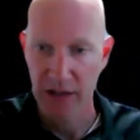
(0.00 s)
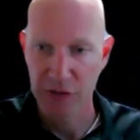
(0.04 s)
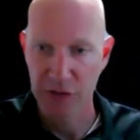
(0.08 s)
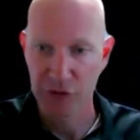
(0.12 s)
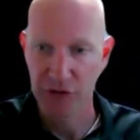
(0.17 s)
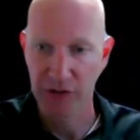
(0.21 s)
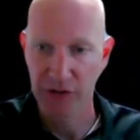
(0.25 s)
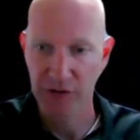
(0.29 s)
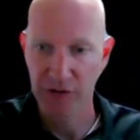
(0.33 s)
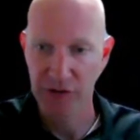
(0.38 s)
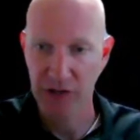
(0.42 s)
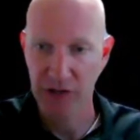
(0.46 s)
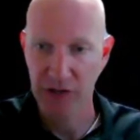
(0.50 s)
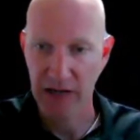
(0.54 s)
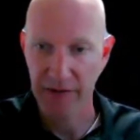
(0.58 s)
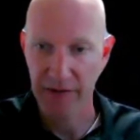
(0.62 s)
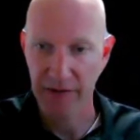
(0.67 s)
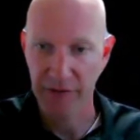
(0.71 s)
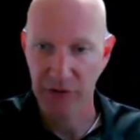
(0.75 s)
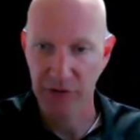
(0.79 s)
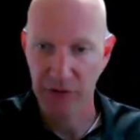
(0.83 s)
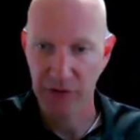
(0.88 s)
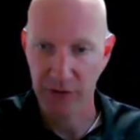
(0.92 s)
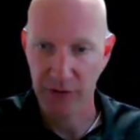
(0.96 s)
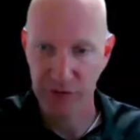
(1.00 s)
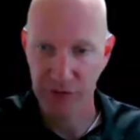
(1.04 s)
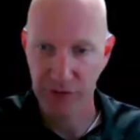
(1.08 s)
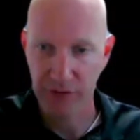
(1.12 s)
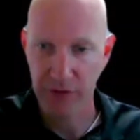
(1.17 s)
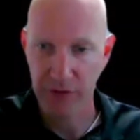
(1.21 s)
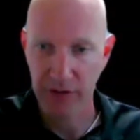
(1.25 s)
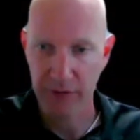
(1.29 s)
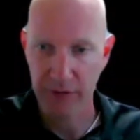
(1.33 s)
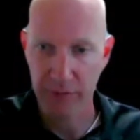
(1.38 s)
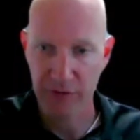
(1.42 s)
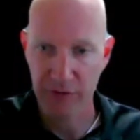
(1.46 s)
judicial officers
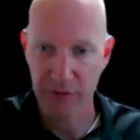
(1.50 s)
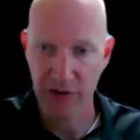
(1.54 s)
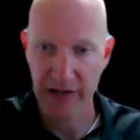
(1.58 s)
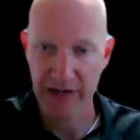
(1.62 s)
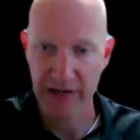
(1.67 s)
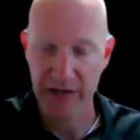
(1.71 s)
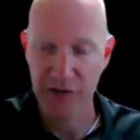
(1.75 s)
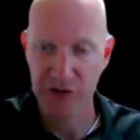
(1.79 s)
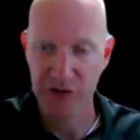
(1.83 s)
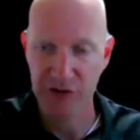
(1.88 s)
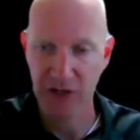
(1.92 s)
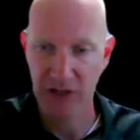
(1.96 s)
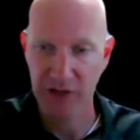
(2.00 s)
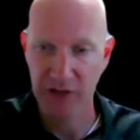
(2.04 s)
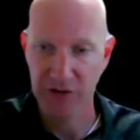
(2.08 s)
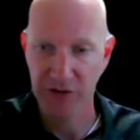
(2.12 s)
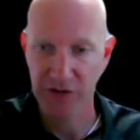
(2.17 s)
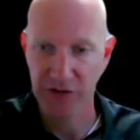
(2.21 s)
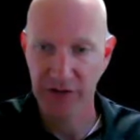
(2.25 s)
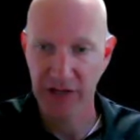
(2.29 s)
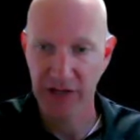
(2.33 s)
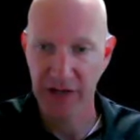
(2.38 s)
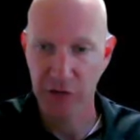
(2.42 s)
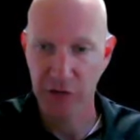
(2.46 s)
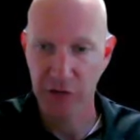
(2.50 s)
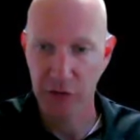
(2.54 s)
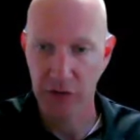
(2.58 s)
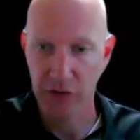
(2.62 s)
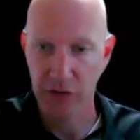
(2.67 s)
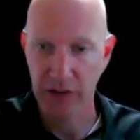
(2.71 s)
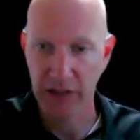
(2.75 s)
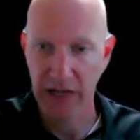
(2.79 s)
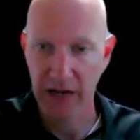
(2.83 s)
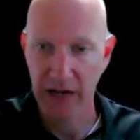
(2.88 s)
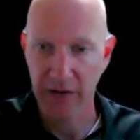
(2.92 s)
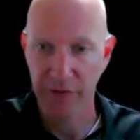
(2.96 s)
or presiding judges that do
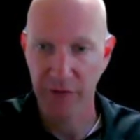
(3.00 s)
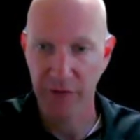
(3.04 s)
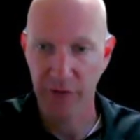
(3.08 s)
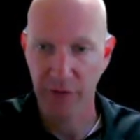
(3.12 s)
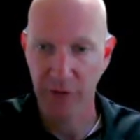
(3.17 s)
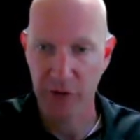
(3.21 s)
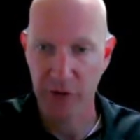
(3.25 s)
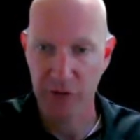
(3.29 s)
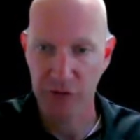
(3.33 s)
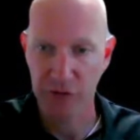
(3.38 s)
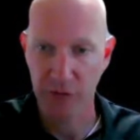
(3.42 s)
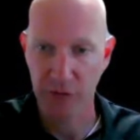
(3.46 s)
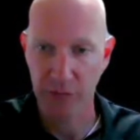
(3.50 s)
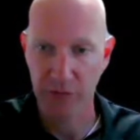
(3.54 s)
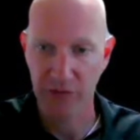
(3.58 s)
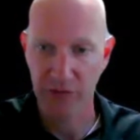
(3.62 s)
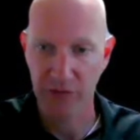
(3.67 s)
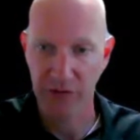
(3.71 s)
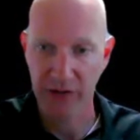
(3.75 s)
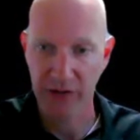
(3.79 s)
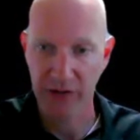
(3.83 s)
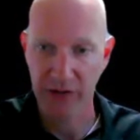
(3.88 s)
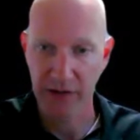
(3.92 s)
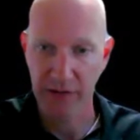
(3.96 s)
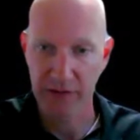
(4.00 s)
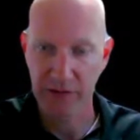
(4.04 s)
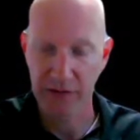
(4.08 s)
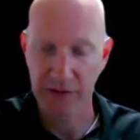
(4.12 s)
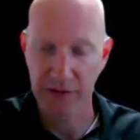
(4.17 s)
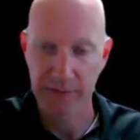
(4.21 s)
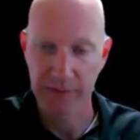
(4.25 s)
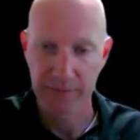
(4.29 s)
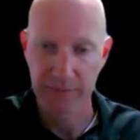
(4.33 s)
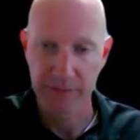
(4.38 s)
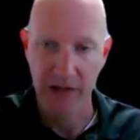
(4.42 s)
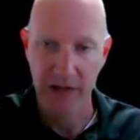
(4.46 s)
allow for virtual proceedings.
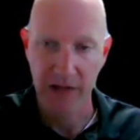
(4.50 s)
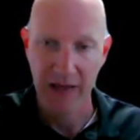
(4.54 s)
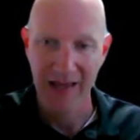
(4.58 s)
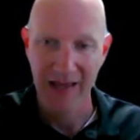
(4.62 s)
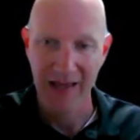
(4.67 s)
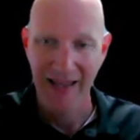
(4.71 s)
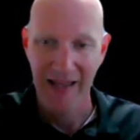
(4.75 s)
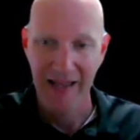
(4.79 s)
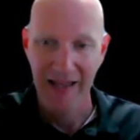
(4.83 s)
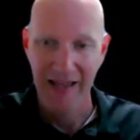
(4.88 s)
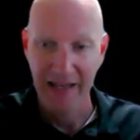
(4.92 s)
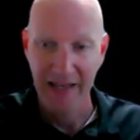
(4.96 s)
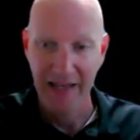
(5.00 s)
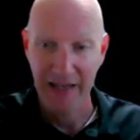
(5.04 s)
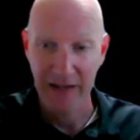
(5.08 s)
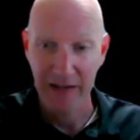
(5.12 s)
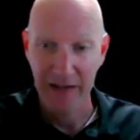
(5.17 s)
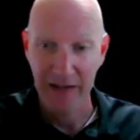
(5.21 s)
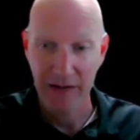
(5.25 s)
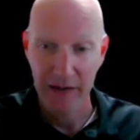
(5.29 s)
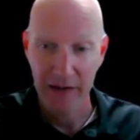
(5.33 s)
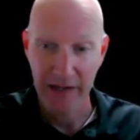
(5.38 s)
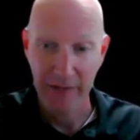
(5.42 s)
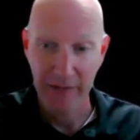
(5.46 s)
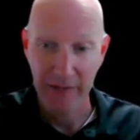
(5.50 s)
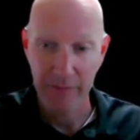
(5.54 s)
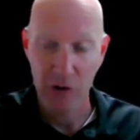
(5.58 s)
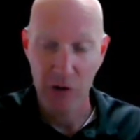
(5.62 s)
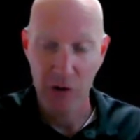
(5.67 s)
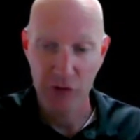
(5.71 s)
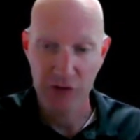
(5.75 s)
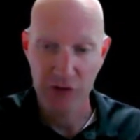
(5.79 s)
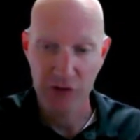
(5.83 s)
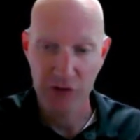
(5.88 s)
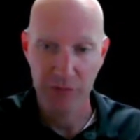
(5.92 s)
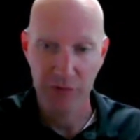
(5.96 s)
In
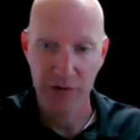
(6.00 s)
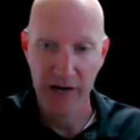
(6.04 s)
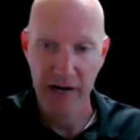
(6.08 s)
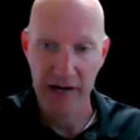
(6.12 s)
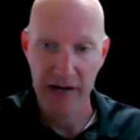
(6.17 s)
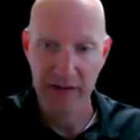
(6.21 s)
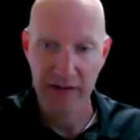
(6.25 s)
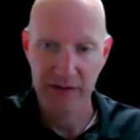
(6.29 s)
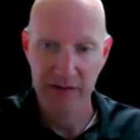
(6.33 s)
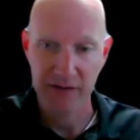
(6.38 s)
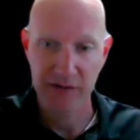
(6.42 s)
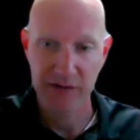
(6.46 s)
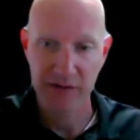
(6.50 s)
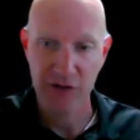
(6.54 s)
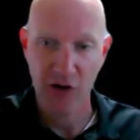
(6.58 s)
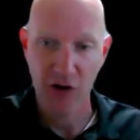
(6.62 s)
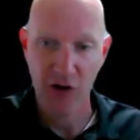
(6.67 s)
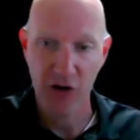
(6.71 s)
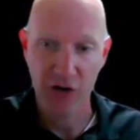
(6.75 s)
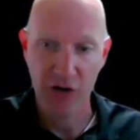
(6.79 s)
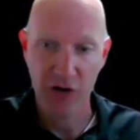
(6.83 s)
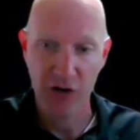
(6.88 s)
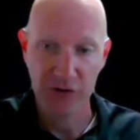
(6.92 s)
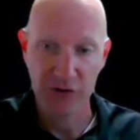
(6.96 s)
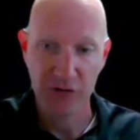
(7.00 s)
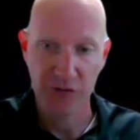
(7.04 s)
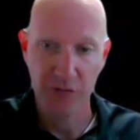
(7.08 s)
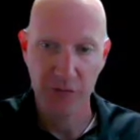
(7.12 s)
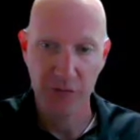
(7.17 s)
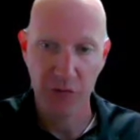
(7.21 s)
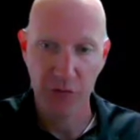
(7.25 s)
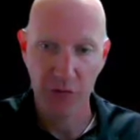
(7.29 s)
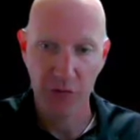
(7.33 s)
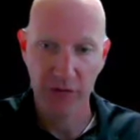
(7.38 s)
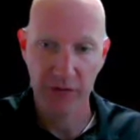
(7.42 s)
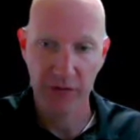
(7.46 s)
motion practice, it's also
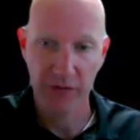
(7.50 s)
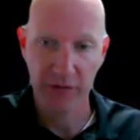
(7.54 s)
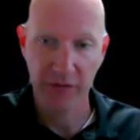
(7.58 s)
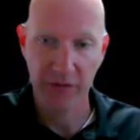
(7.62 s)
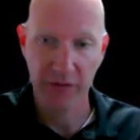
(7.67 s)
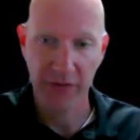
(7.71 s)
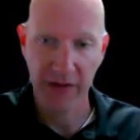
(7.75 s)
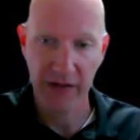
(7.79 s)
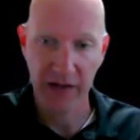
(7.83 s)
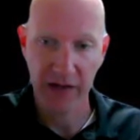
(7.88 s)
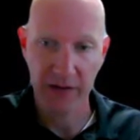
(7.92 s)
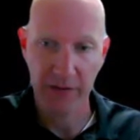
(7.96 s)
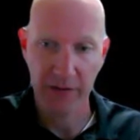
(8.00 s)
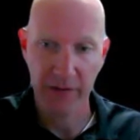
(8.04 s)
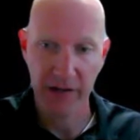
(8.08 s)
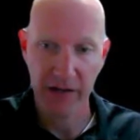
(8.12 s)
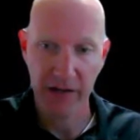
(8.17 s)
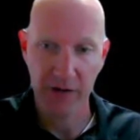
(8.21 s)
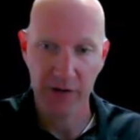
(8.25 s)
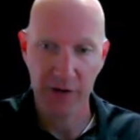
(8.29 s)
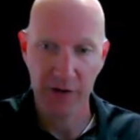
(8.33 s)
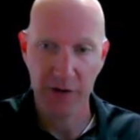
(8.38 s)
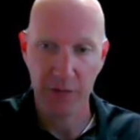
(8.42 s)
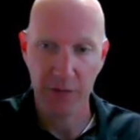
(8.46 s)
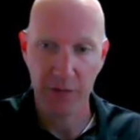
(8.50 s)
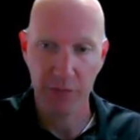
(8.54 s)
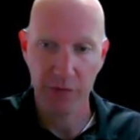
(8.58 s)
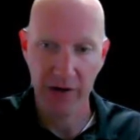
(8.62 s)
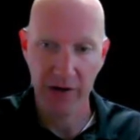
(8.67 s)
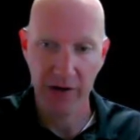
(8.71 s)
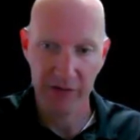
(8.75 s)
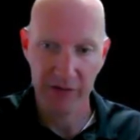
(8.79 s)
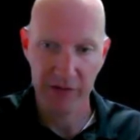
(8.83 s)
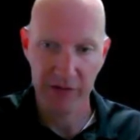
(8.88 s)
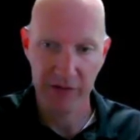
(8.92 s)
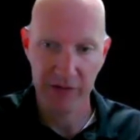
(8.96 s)
important to think about your
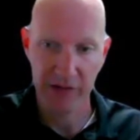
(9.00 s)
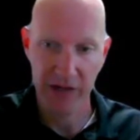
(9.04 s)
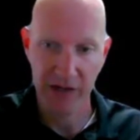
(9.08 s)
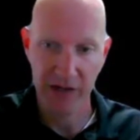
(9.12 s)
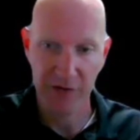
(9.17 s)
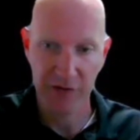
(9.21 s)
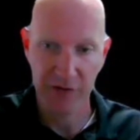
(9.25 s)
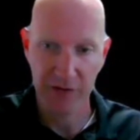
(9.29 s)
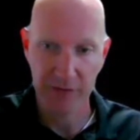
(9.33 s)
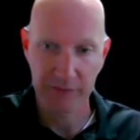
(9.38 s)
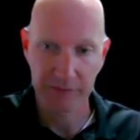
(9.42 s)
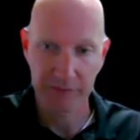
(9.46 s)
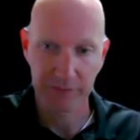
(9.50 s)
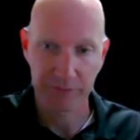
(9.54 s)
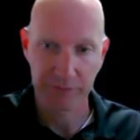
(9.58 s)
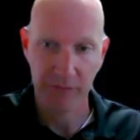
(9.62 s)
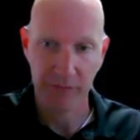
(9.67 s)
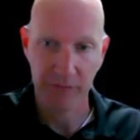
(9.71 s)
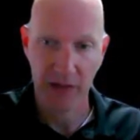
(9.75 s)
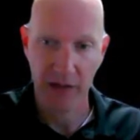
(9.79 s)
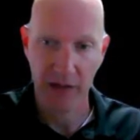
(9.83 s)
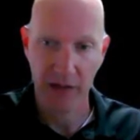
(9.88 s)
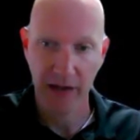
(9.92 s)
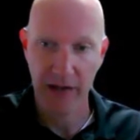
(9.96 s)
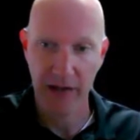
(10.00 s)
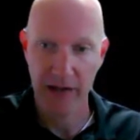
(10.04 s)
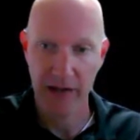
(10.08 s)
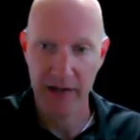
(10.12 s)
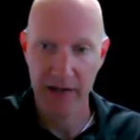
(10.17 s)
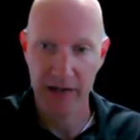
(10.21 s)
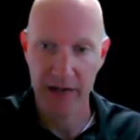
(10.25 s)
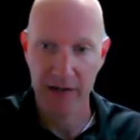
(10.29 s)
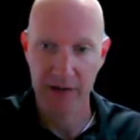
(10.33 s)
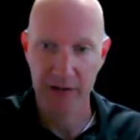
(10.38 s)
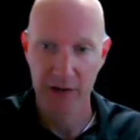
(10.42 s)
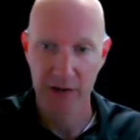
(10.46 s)
presentation.
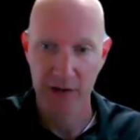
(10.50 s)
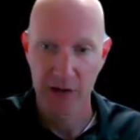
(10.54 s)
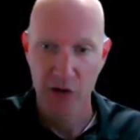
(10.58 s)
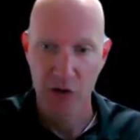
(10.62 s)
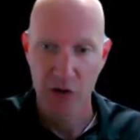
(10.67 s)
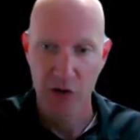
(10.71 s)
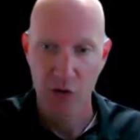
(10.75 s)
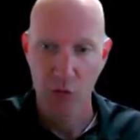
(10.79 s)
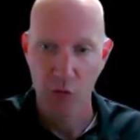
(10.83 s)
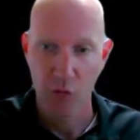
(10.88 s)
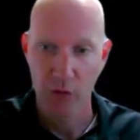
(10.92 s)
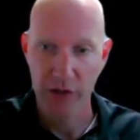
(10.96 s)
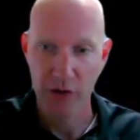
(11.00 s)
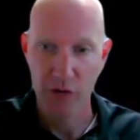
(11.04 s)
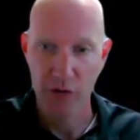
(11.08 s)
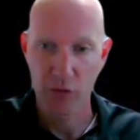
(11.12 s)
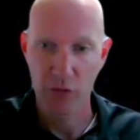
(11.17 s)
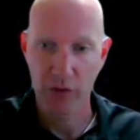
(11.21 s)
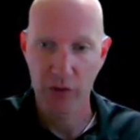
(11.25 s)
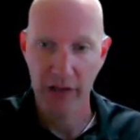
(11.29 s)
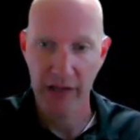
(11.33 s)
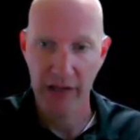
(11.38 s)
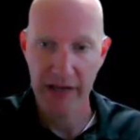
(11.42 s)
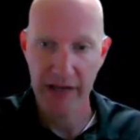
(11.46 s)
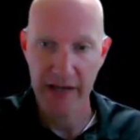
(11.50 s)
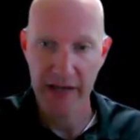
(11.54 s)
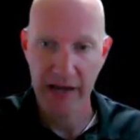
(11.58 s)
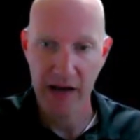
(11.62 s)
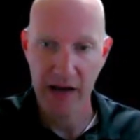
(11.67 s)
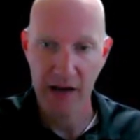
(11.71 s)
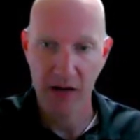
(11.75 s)
And when you lay